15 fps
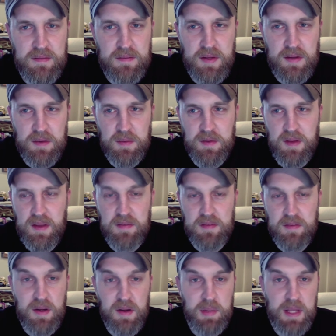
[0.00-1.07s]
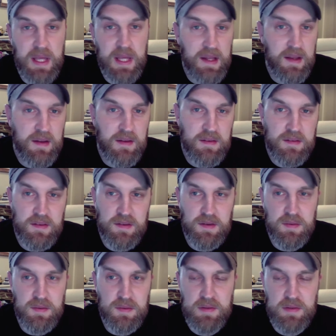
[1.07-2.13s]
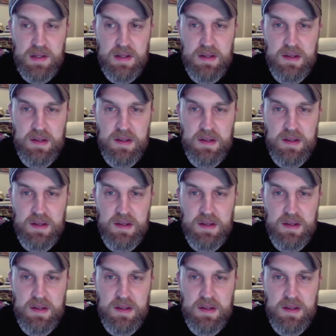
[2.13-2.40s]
whether it was at the very beginning to,